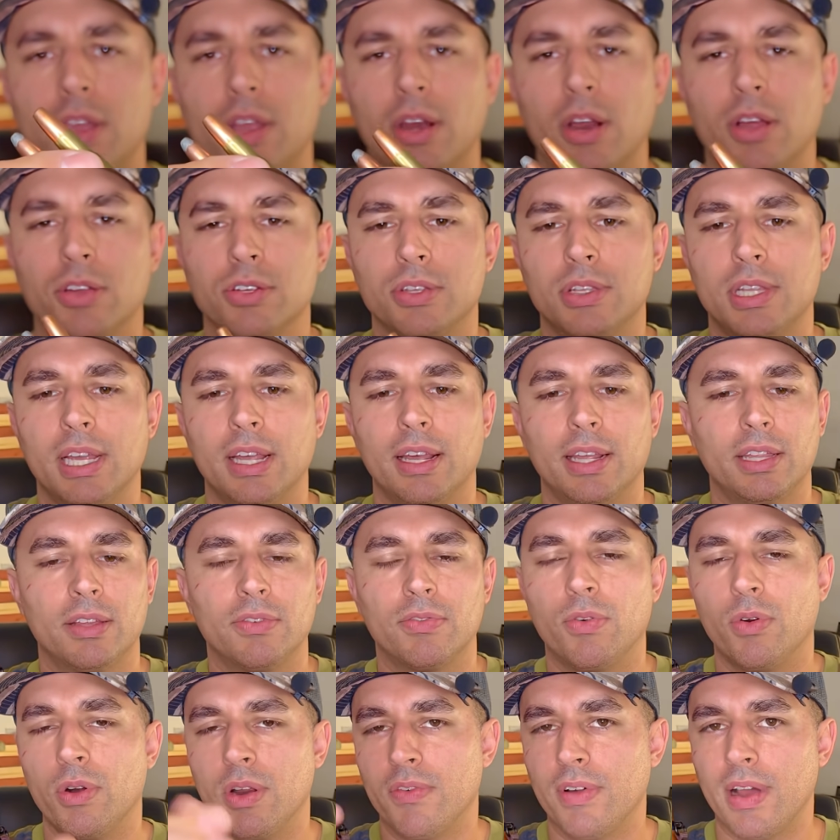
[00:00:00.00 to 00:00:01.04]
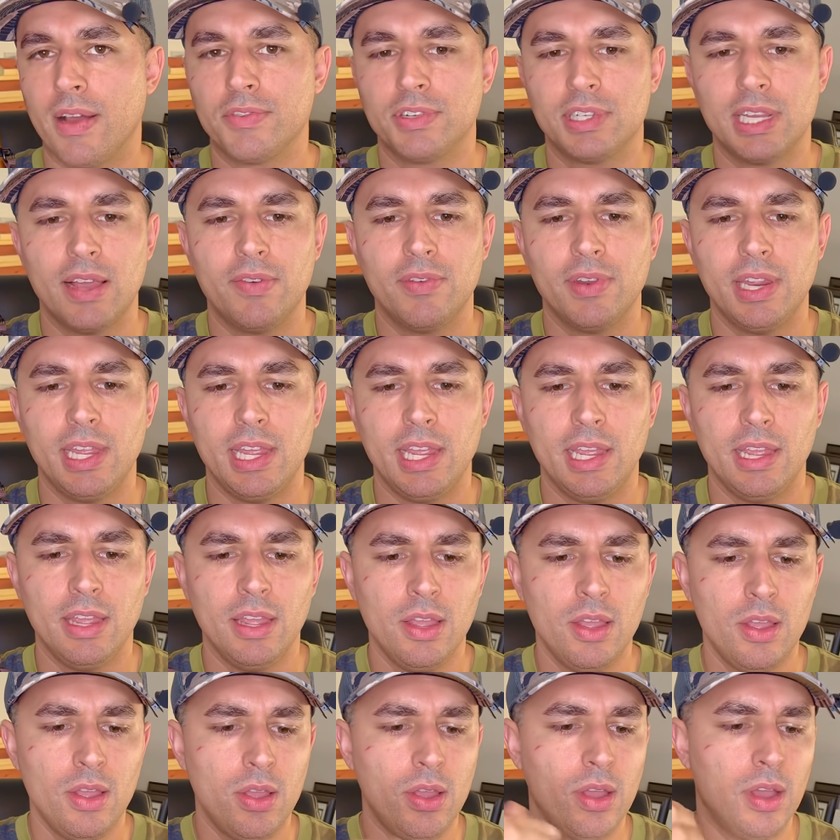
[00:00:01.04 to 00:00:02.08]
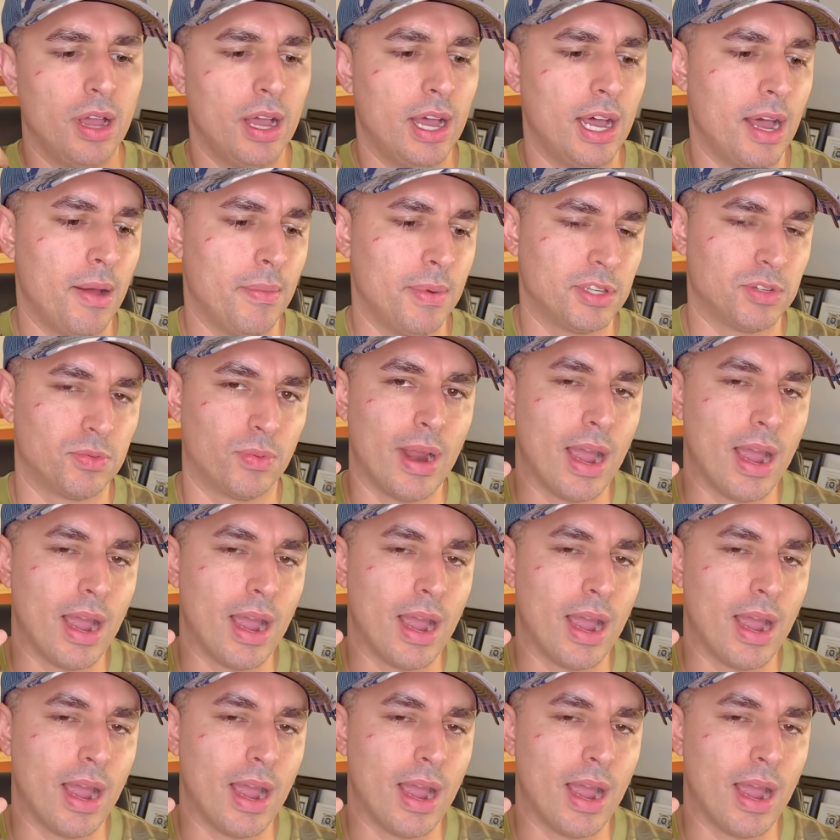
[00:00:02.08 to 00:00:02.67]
You could also think like the 45-70 is